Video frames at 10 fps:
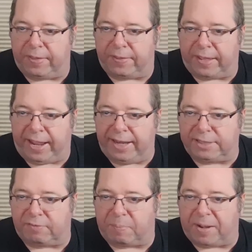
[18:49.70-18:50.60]

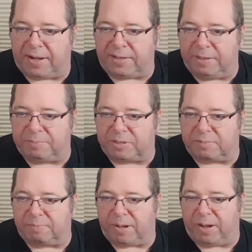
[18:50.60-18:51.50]
Age of Apocalypse
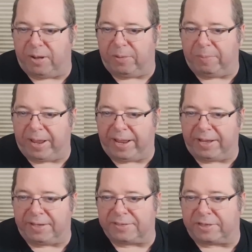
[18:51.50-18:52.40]

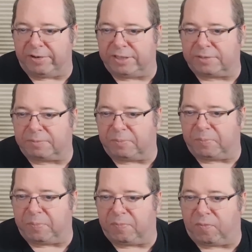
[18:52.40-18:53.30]
series
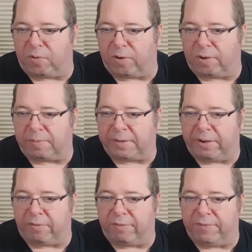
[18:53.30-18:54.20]
for
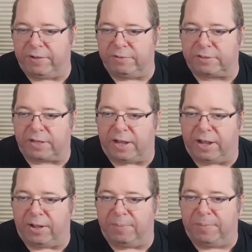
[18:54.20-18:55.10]
hero reviews.
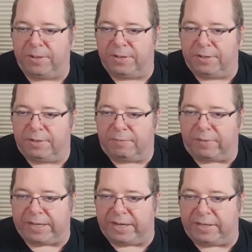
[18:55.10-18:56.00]

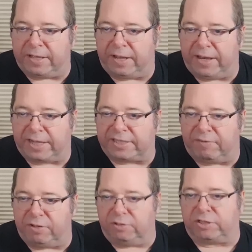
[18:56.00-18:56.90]
We did the Next
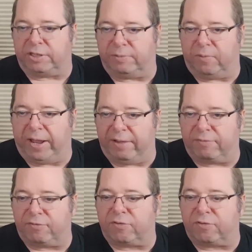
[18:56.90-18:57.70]
Evolution waves.